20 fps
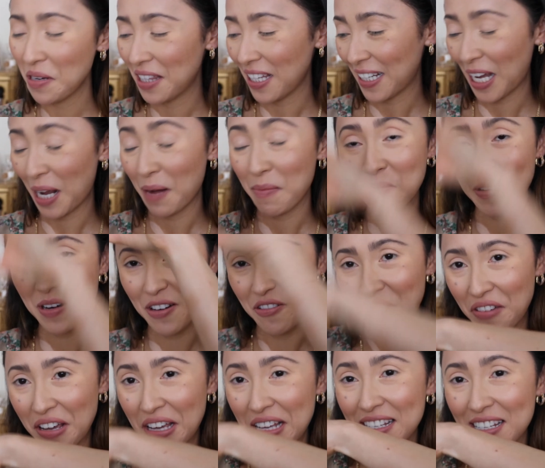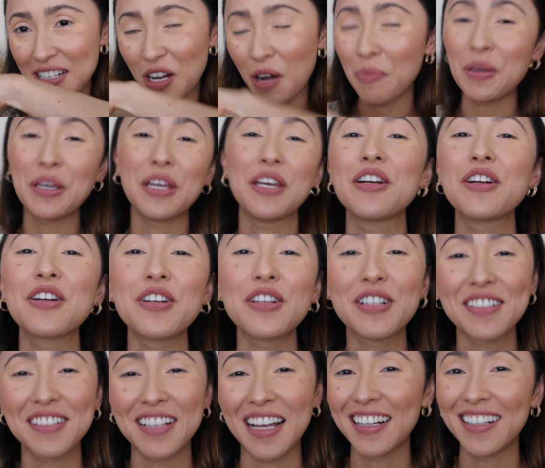the camera facing up here,
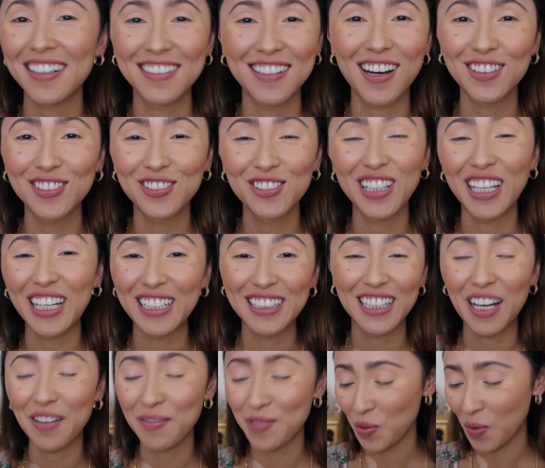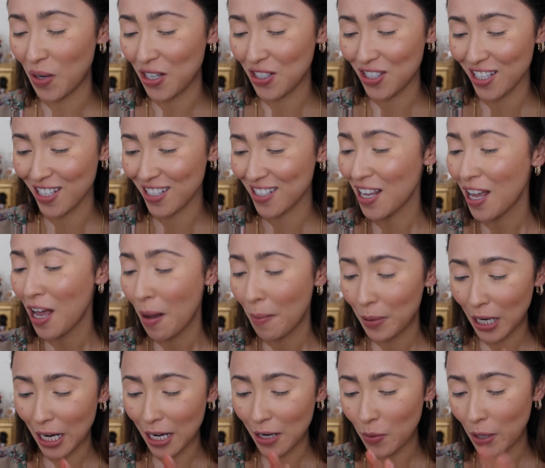because I cannot do like live swatches.
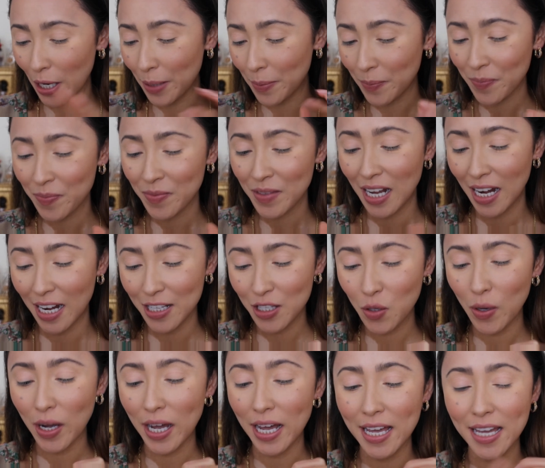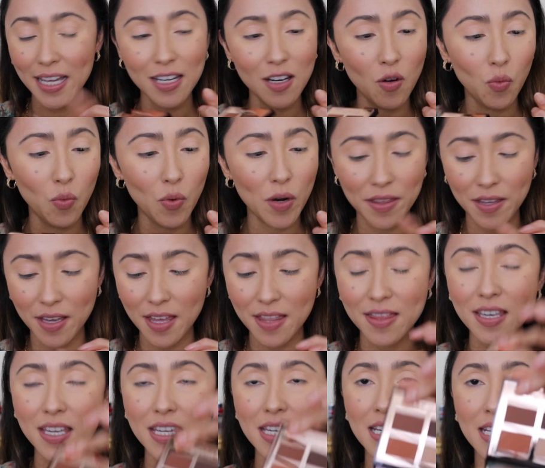But anyway, let's go ahead with
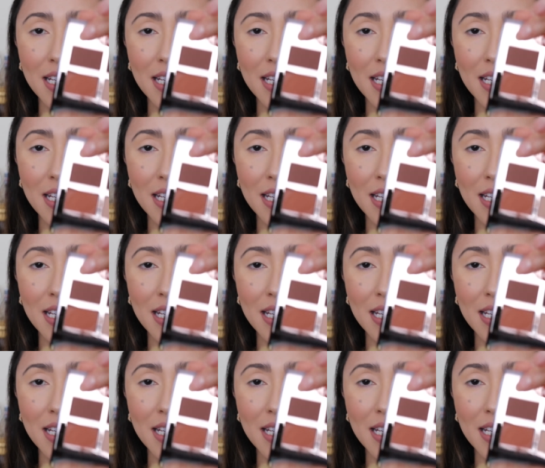the